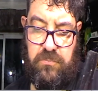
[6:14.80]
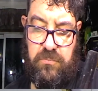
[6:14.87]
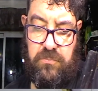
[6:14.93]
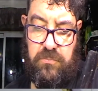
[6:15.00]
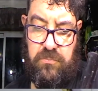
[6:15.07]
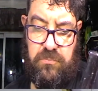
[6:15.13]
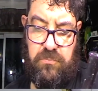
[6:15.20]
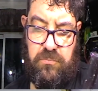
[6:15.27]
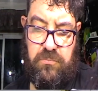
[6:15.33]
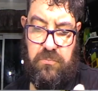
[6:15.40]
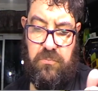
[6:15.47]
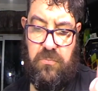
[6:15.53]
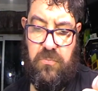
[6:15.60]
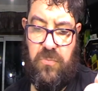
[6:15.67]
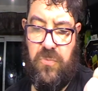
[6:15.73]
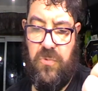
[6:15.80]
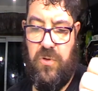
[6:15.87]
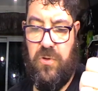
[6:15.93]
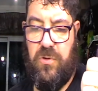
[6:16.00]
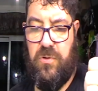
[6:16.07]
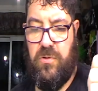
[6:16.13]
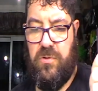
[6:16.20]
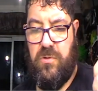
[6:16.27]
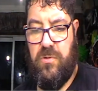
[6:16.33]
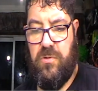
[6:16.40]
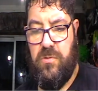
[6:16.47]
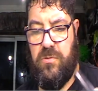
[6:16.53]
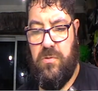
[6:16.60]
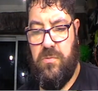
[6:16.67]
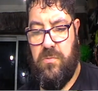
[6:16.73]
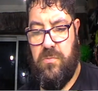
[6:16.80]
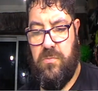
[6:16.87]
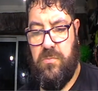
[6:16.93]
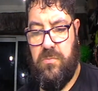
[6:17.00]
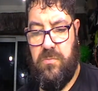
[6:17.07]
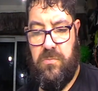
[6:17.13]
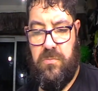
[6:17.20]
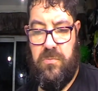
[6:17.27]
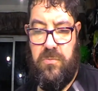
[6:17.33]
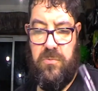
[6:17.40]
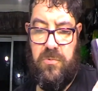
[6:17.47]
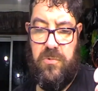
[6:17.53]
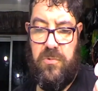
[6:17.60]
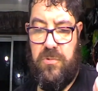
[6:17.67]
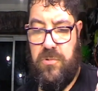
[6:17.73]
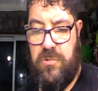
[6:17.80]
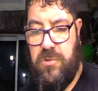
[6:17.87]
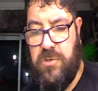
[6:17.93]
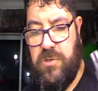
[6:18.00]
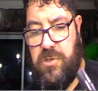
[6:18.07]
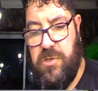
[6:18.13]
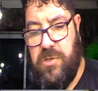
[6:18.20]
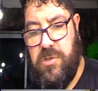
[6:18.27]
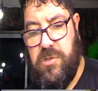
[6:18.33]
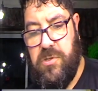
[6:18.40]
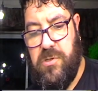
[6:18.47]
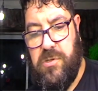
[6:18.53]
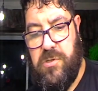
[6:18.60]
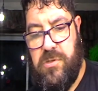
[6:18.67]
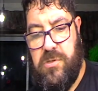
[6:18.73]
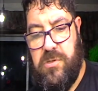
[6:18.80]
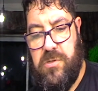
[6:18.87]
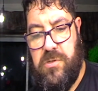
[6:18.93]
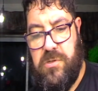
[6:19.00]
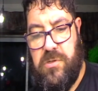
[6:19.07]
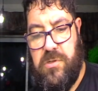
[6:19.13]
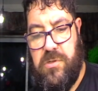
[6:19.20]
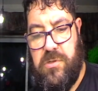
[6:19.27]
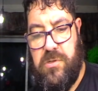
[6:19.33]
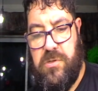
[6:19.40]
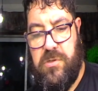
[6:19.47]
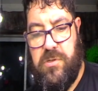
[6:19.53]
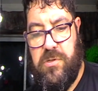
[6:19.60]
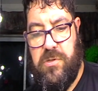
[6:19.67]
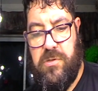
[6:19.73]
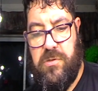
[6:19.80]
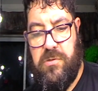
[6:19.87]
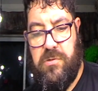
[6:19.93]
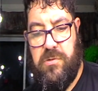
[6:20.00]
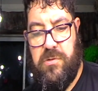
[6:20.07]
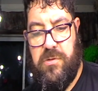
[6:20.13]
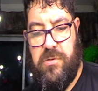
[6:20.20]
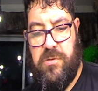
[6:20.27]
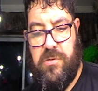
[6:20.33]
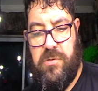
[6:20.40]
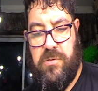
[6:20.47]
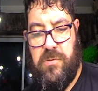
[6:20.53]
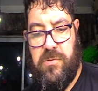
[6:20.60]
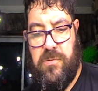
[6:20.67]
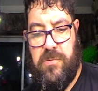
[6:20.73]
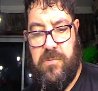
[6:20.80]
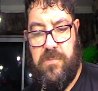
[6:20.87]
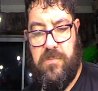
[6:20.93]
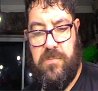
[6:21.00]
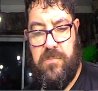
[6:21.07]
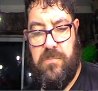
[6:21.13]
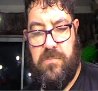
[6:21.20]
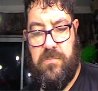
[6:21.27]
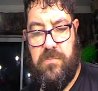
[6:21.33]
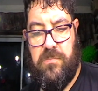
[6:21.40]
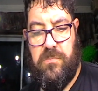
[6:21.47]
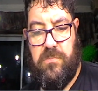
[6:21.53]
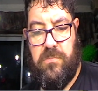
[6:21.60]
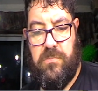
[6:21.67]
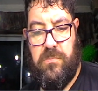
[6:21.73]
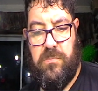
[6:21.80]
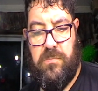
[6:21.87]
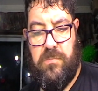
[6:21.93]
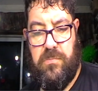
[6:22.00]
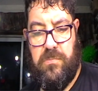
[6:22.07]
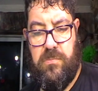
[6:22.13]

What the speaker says: (silence)